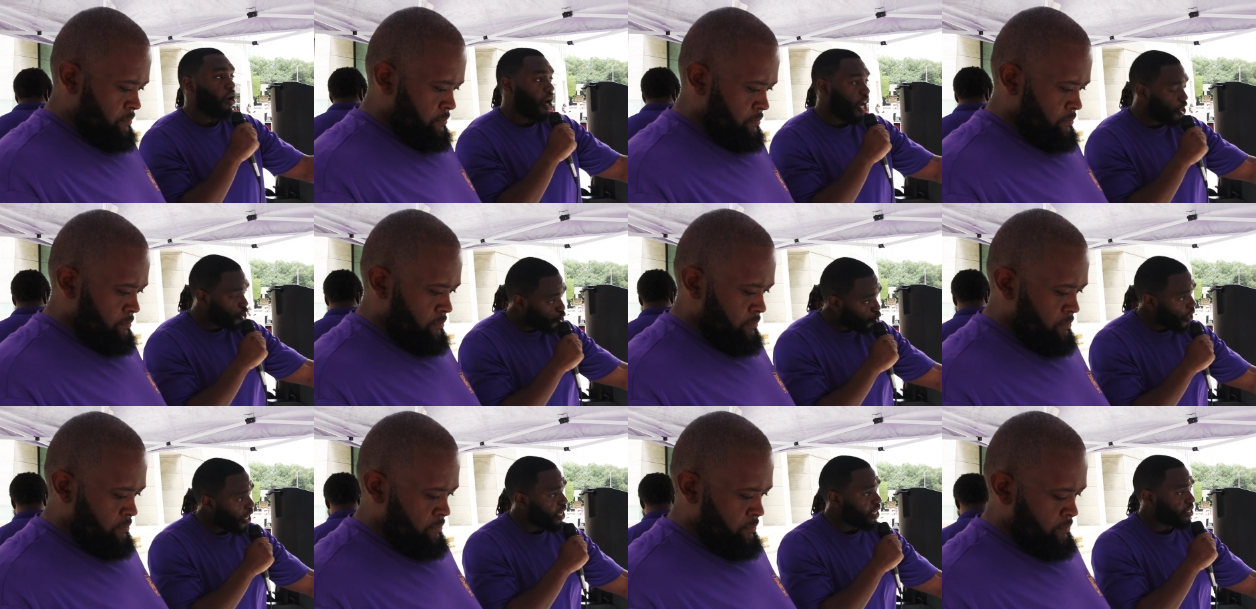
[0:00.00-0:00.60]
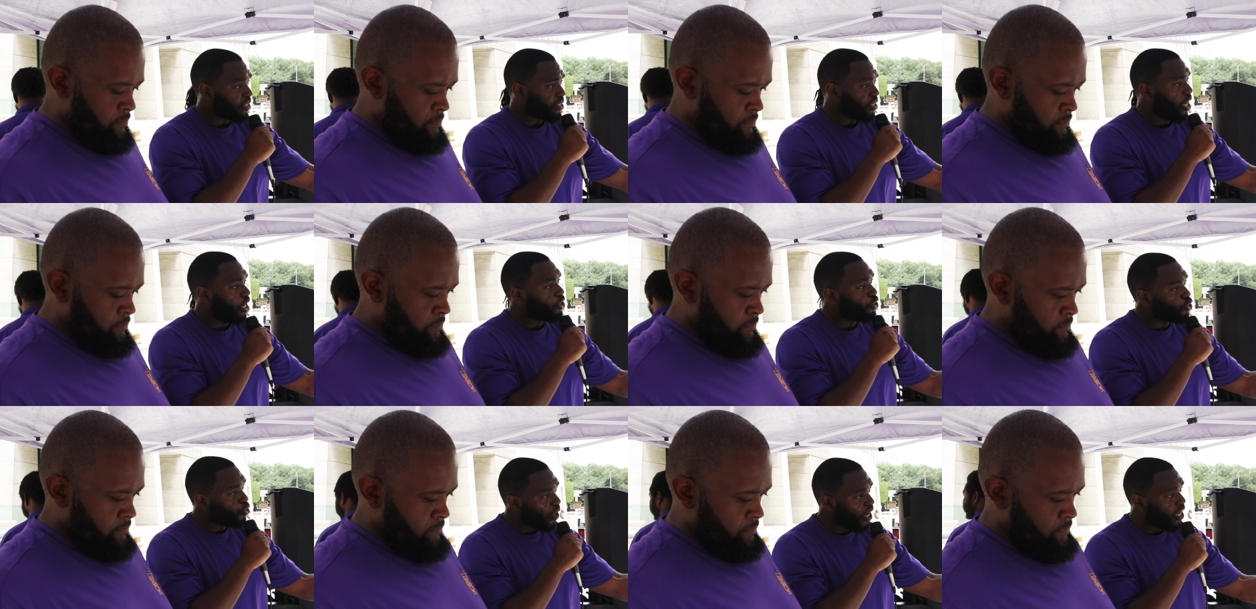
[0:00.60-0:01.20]
Speaker 1: A dress,
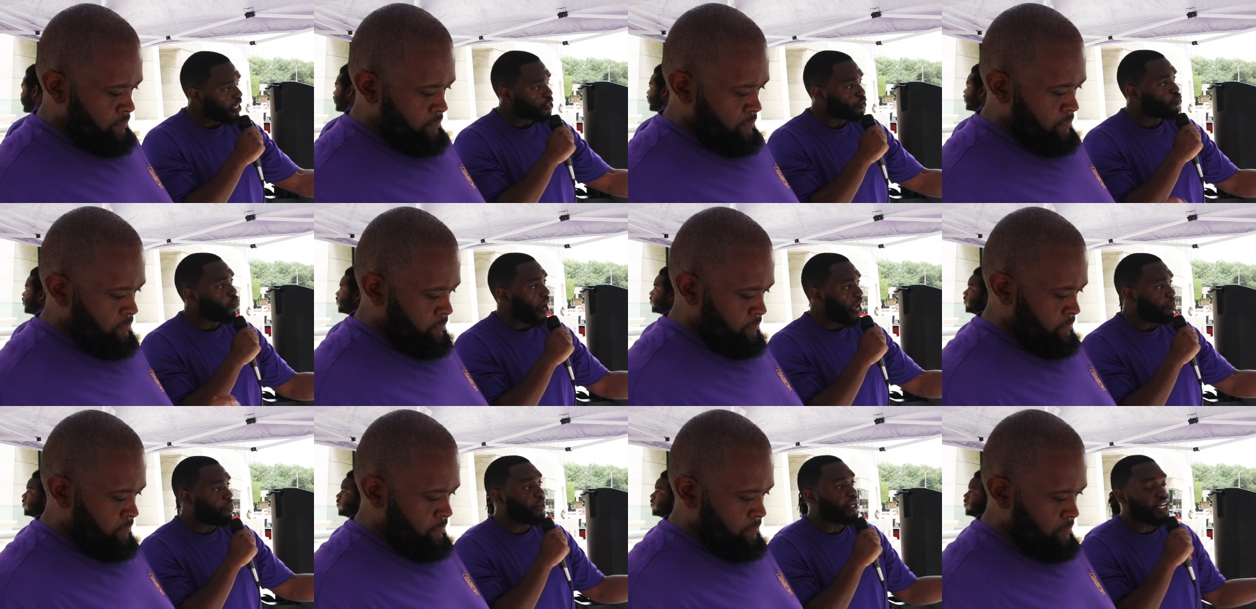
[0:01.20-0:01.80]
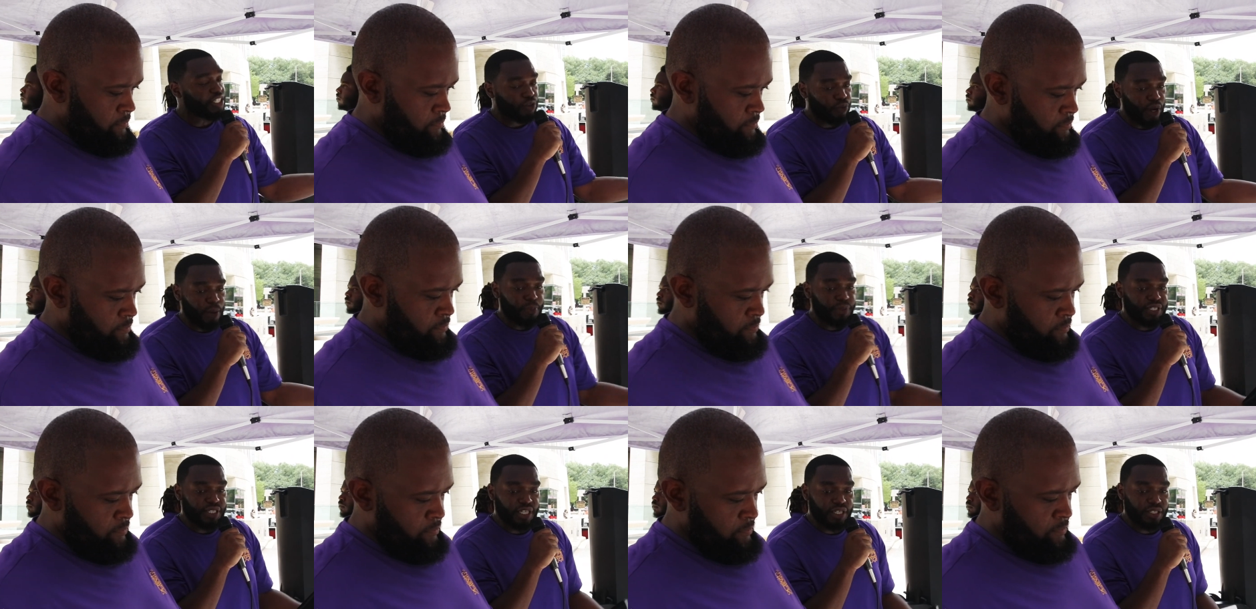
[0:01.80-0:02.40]
right, because it
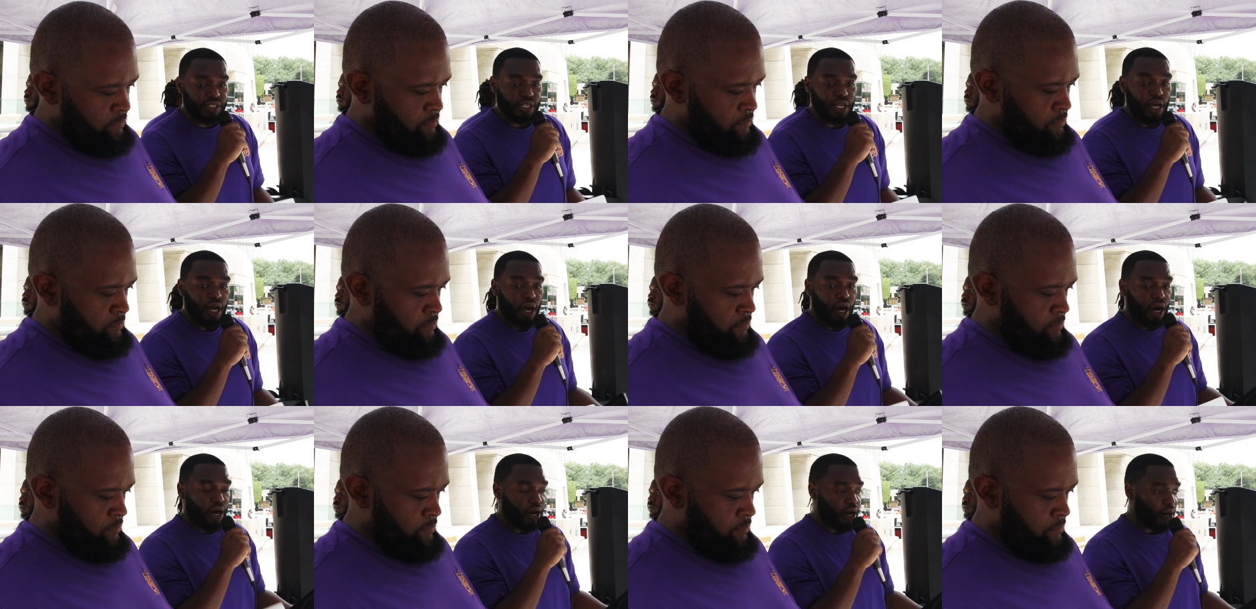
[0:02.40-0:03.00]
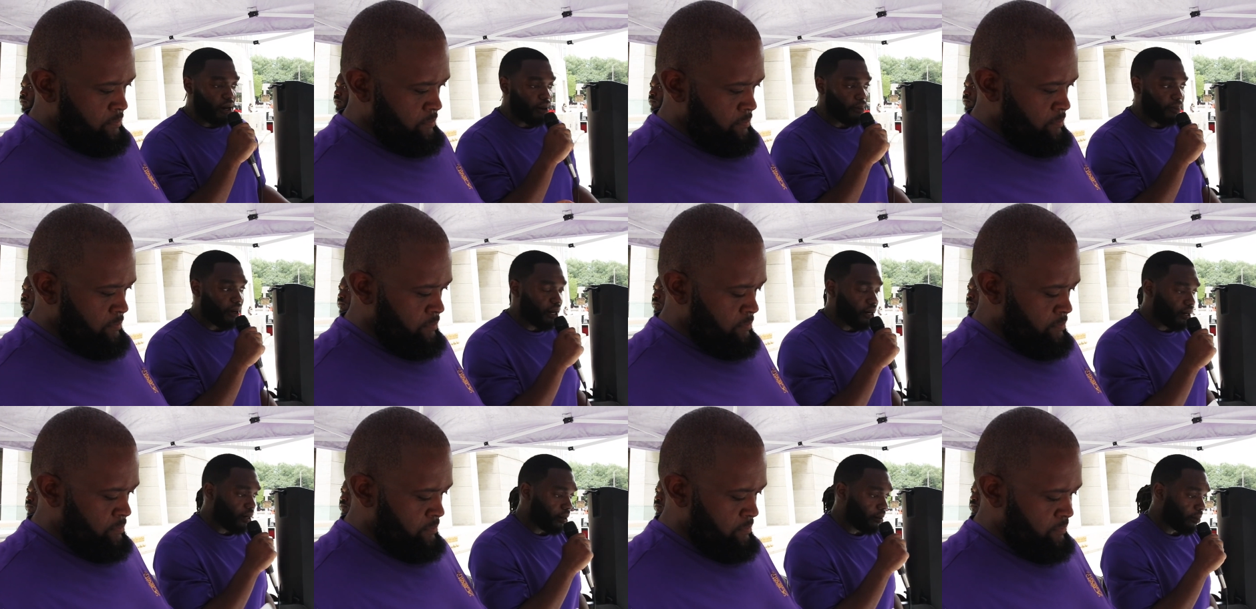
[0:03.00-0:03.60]
represents
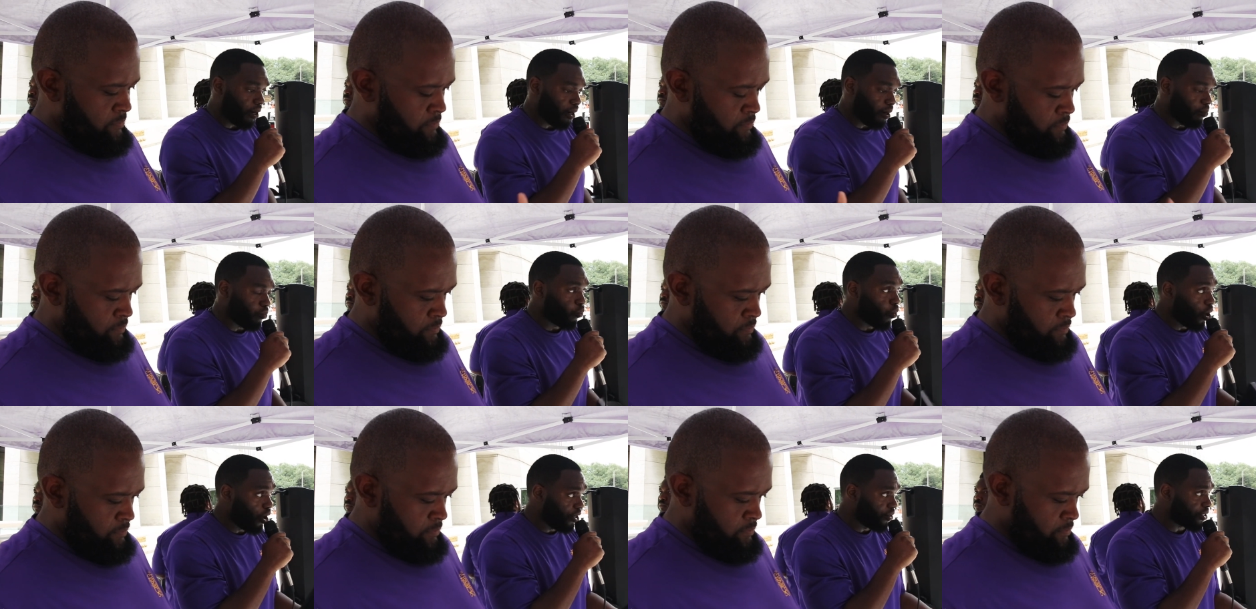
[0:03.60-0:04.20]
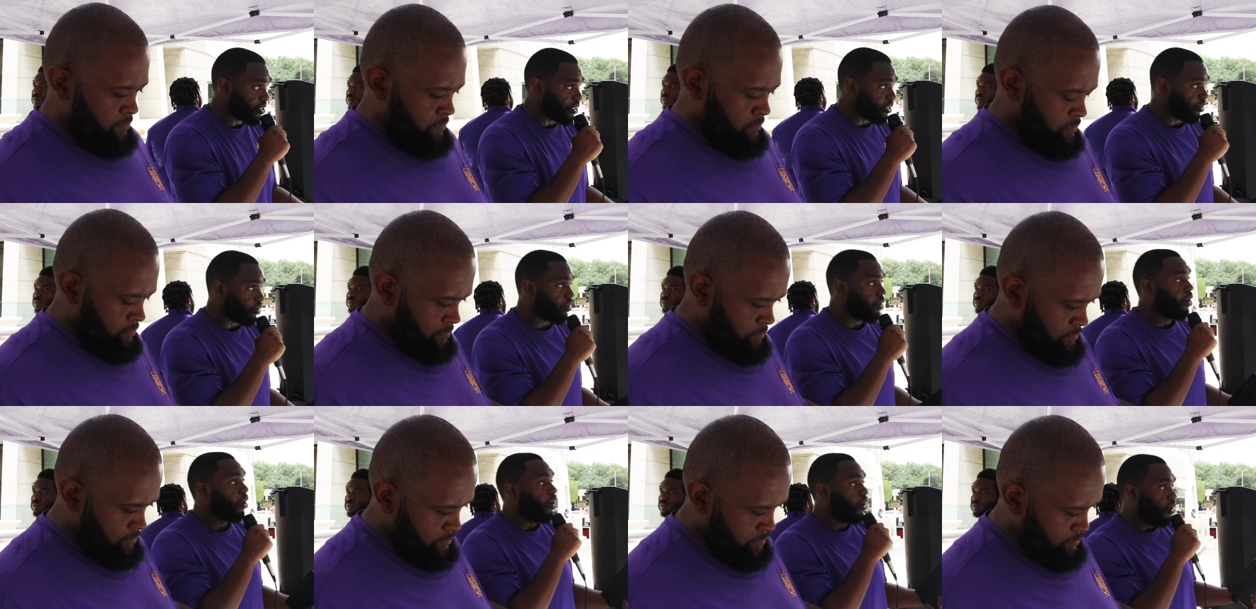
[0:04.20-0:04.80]
royalty.
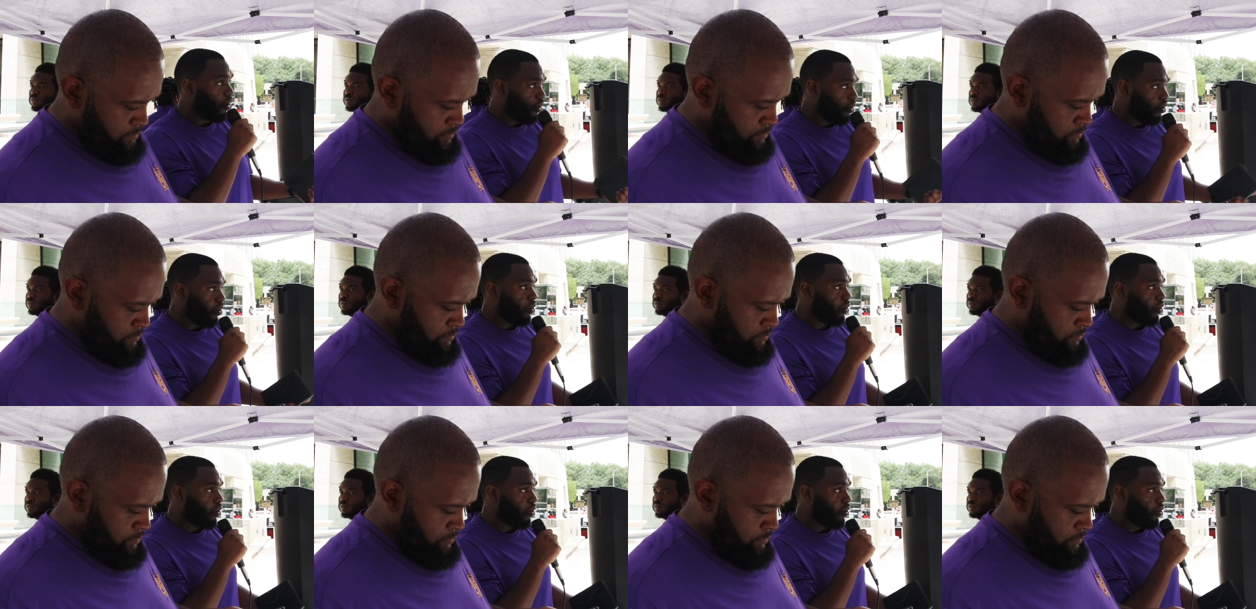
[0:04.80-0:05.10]
Right.